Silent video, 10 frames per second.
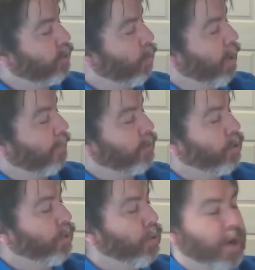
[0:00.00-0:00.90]
So we have
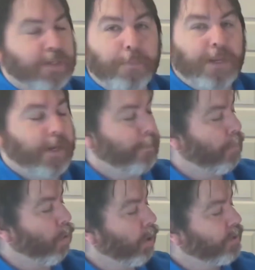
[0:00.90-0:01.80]
2 USB
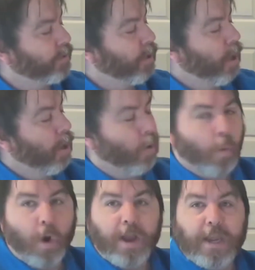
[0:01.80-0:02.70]
ports,
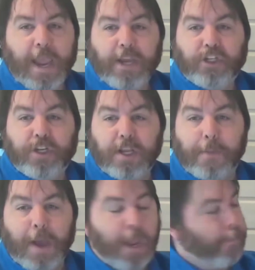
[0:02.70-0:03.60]
1
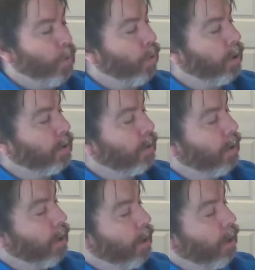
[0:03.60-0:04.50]
HDMI port,
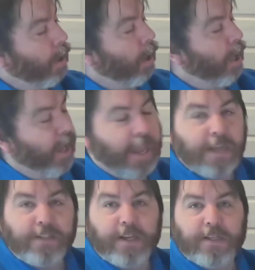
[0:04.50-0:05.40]
a
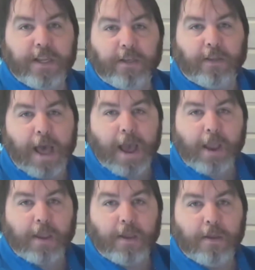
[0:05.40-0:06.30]
Kensington
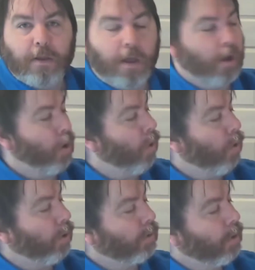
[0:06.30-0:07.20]
lock
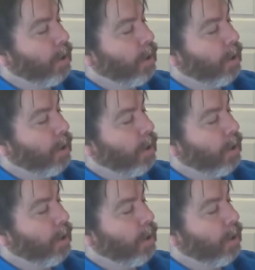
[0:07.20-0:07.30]
hole,